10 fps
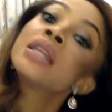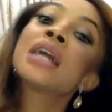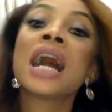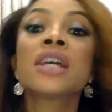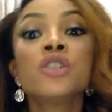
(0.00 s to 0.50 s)

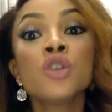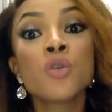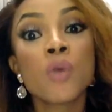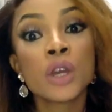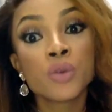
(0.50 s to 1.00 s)
The eyes knew
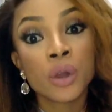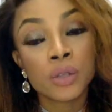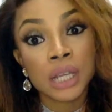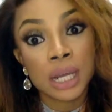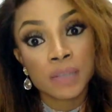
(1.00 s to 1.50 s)
when you were
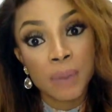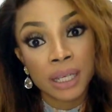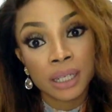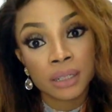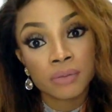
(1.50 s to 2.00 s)
going to get a
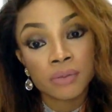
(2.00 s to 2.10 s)
spanking.